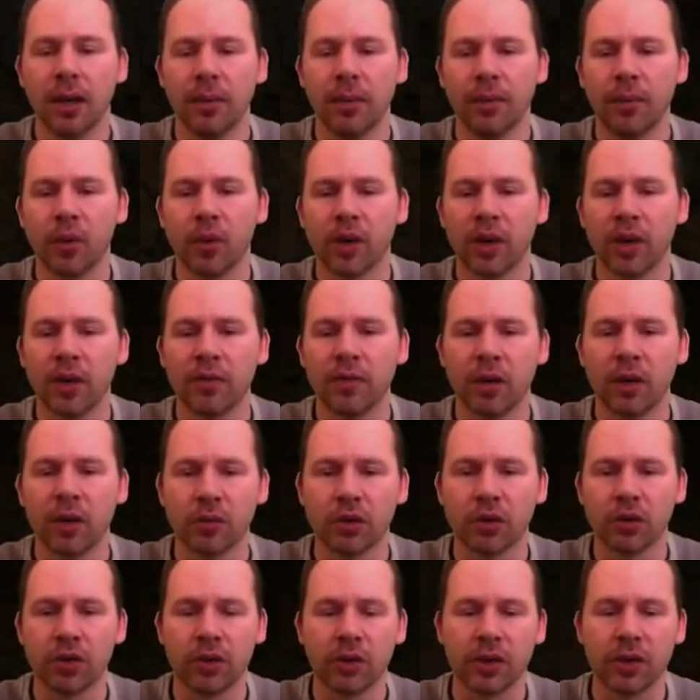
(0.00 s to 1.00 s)
whatever I'm
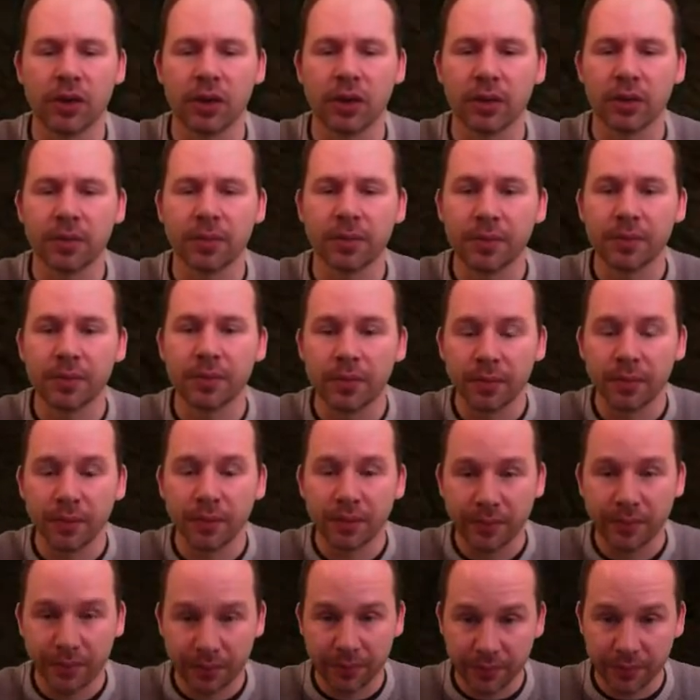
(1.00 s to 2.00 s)
showing here.
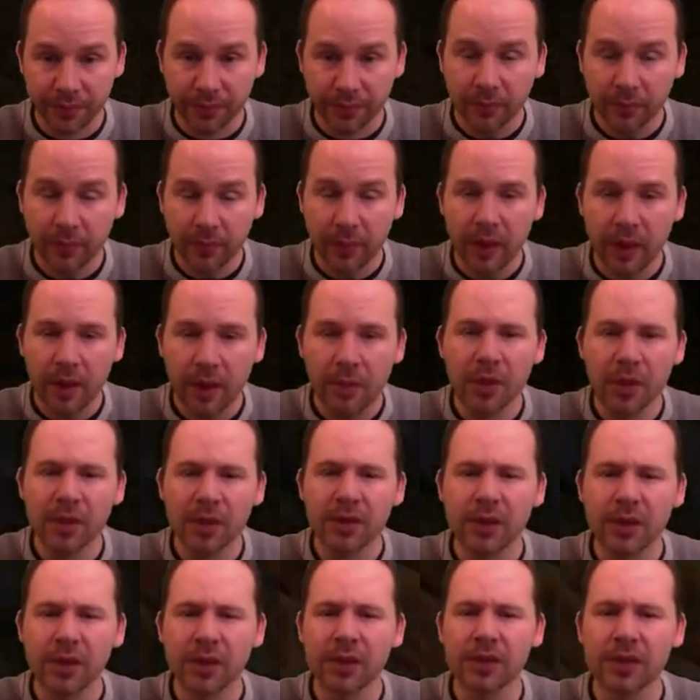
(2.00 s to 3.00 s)
And so
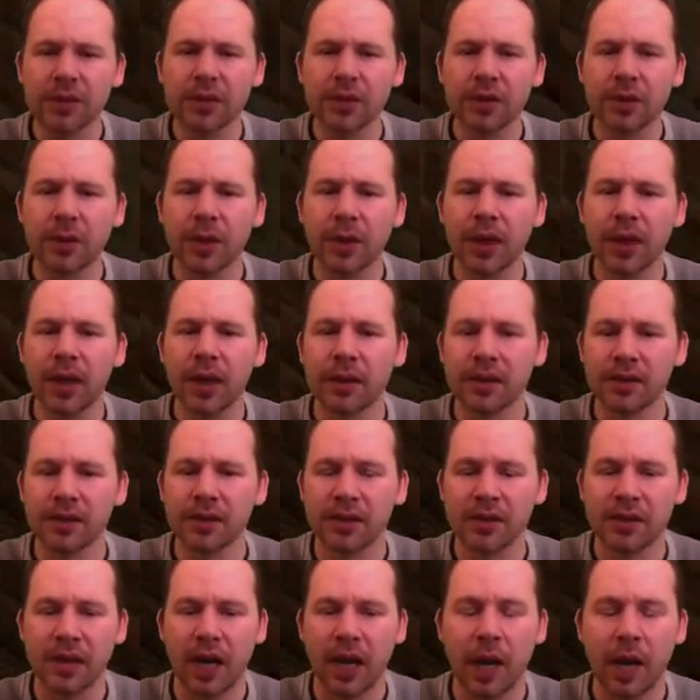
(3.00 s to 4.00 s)
this is Quake, this
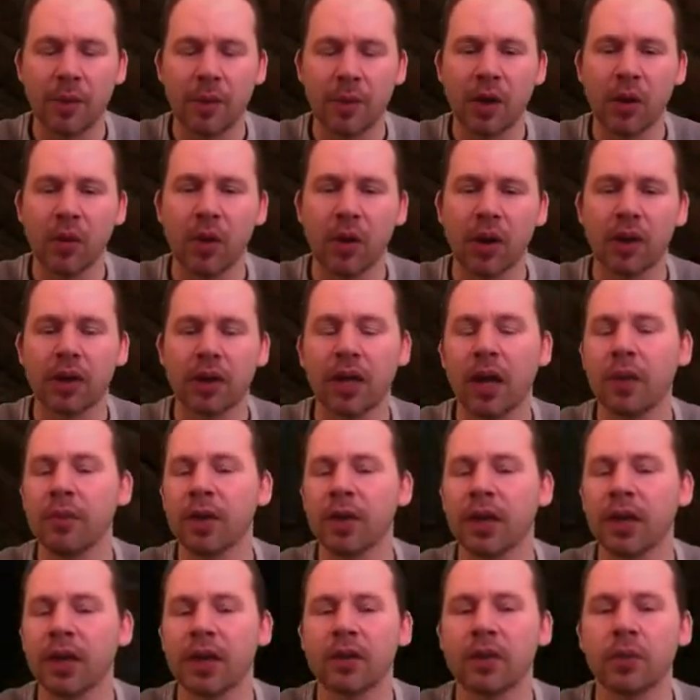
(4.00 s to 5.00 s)
is
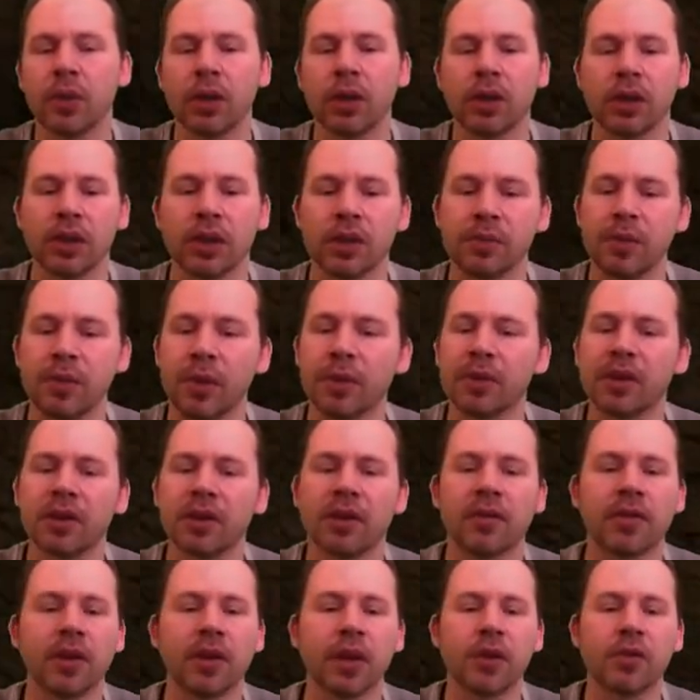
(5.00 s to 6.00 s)
Armageddon 1. It's probably not the
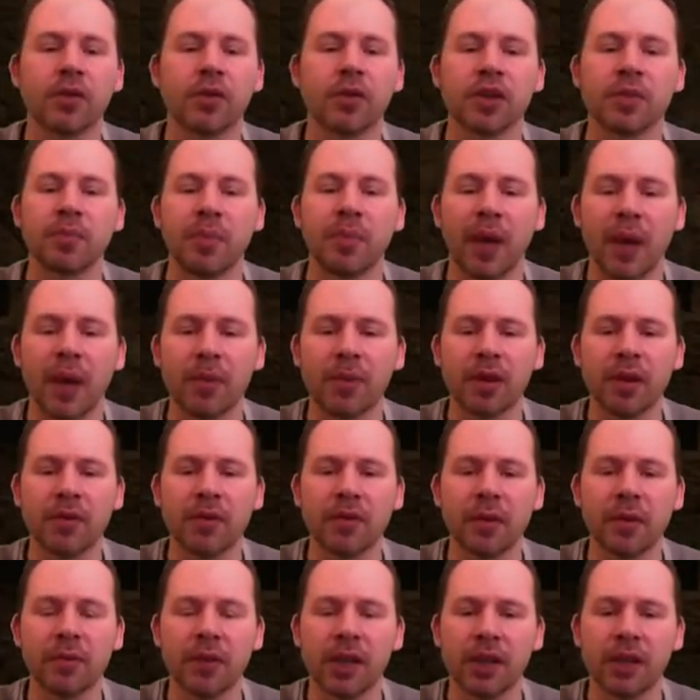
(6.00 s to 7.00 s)
very first map I ever
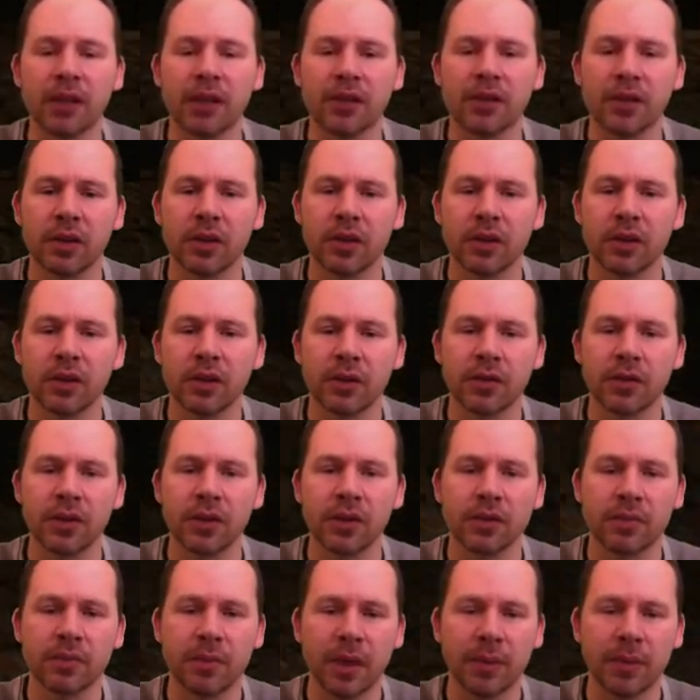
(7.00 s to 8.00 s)
made, it's certainly the first
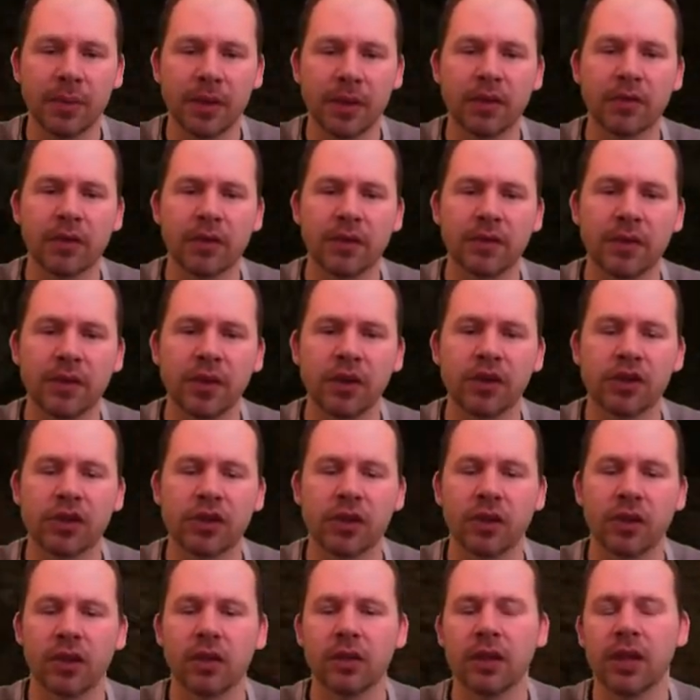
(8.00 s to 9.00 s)
map I ever finished
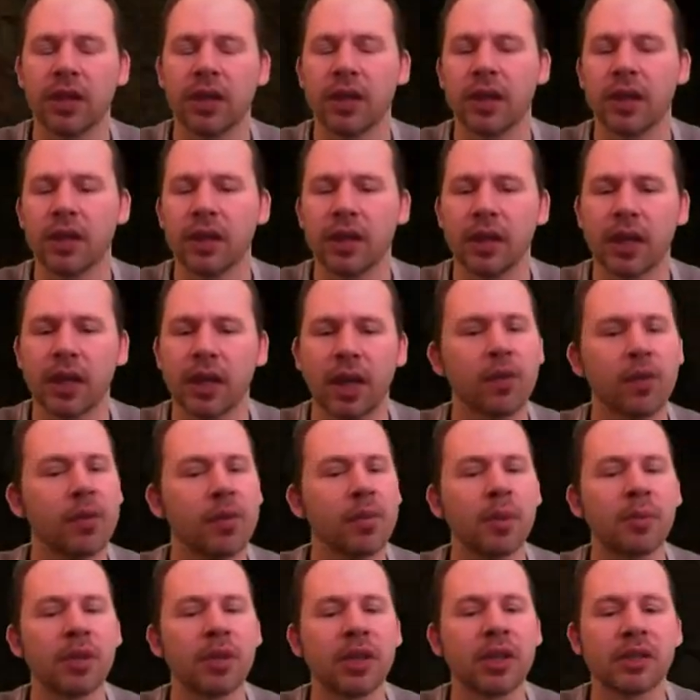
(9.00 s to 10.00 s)
though. I
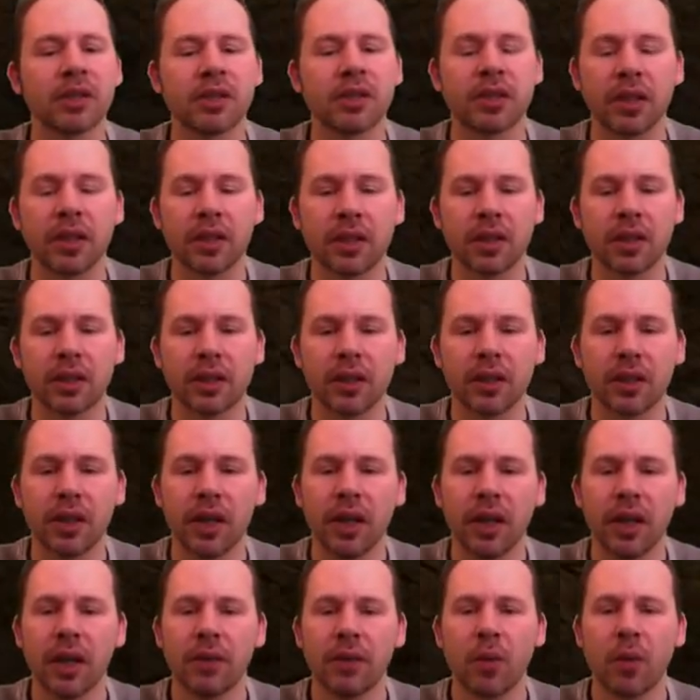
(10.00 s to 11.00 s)
remember distinctly,
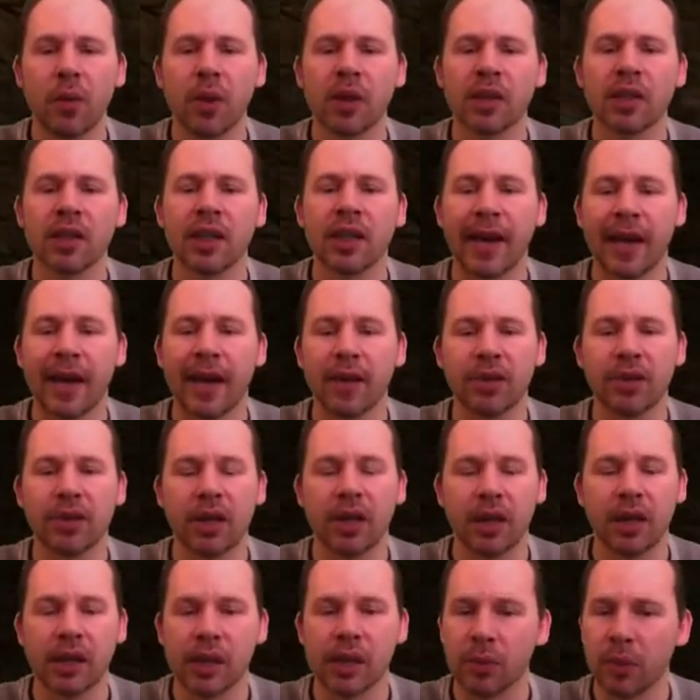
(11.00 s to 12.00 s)
we were at a LAN
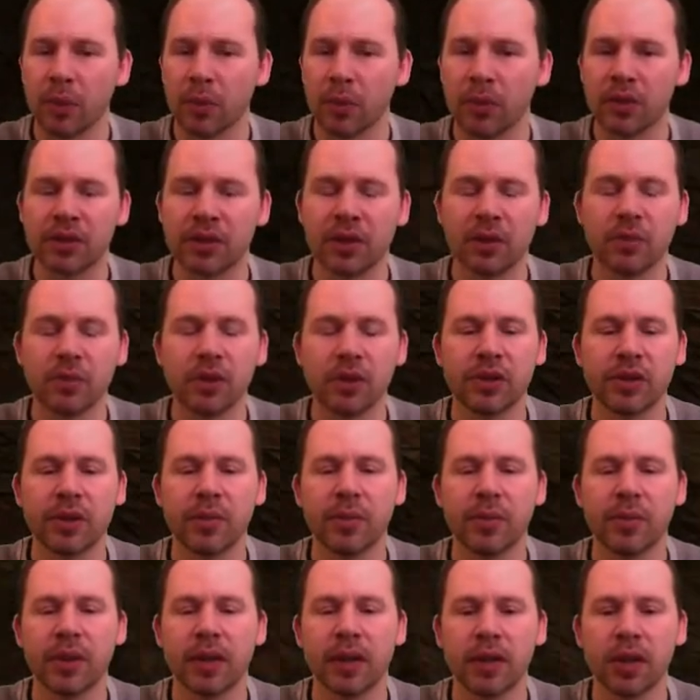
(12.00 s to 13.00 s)
party where we're still mostly
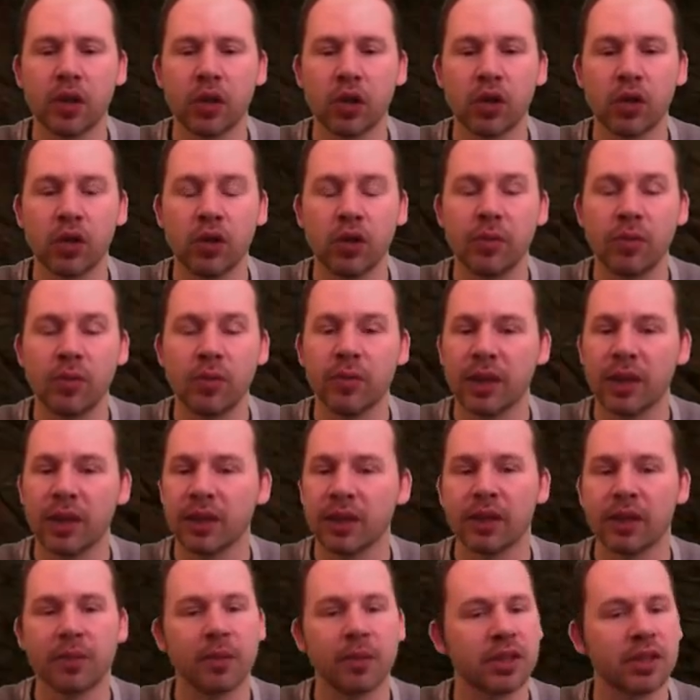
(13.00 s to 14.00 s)
playing Doom, and
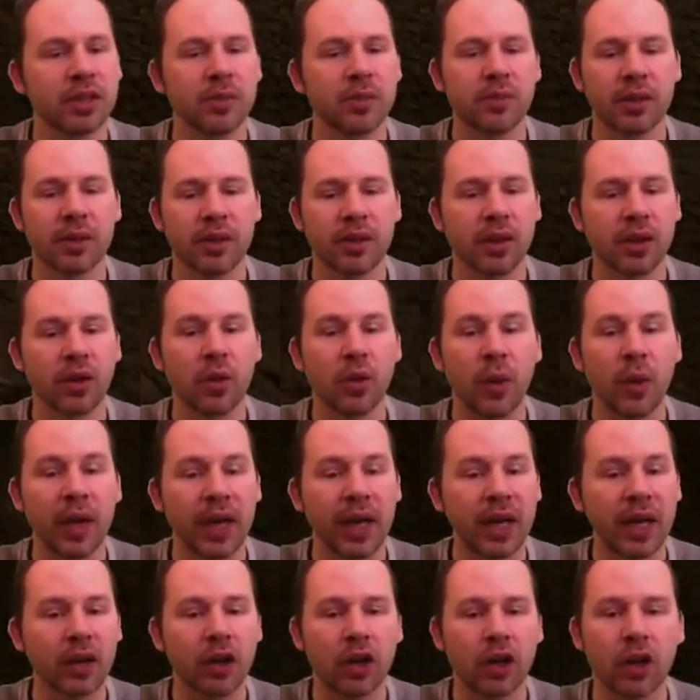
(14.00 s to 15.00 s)
it must have been
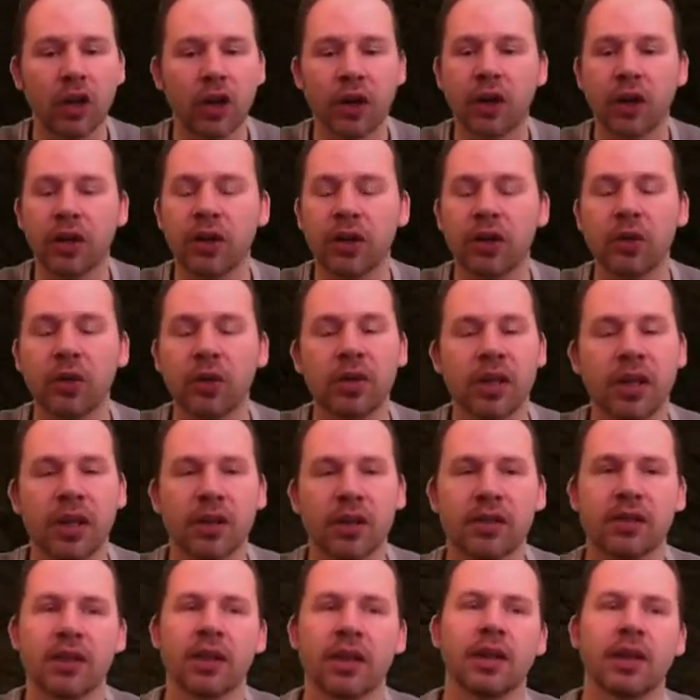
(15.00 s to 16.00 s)
Quake or
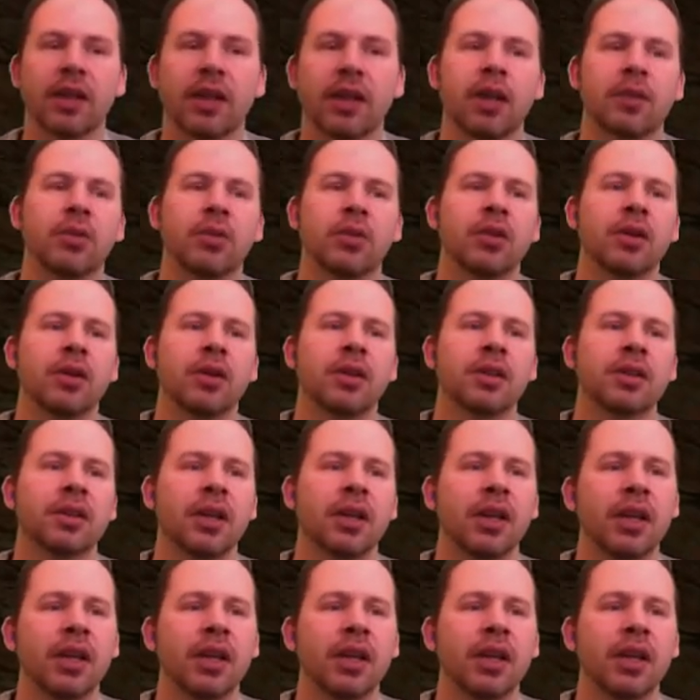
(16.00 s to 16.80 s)
Q-Test at that point.